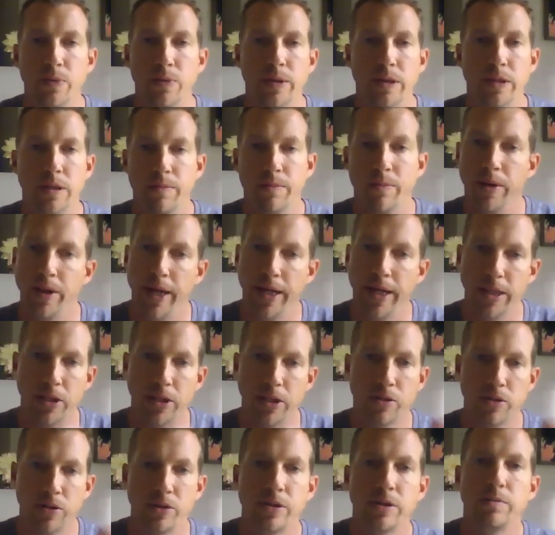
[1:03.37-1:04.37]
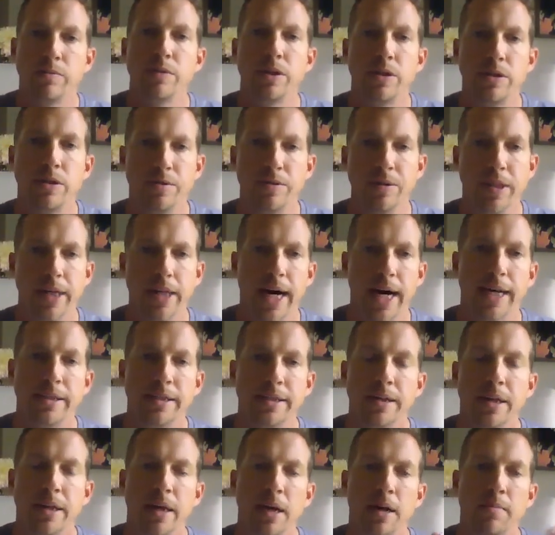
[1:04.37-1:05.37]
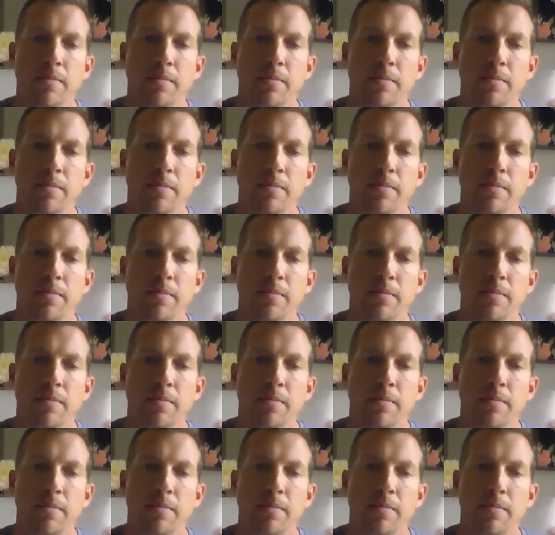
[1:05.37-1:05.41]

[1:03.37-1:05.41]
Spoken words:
with someone that turns them into yes,